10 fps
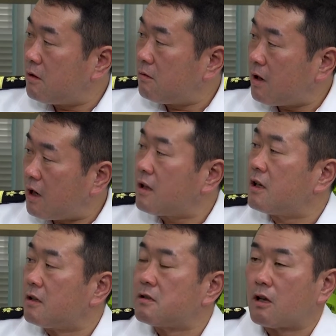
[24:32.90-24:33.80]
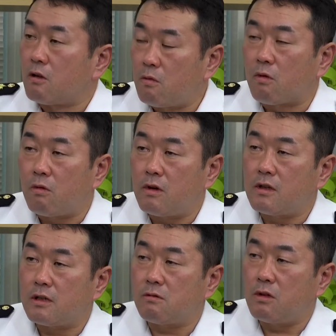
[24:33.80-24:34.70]
are we going to do that? I don't
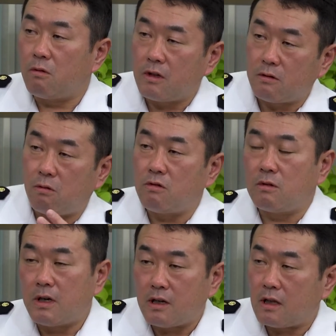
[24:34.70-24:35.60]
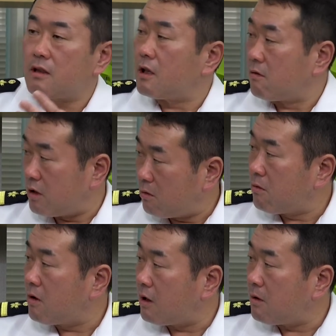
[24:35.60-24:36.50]
know.
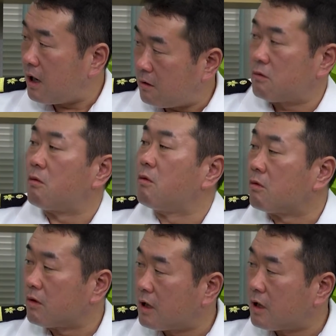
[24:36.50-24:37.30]
But I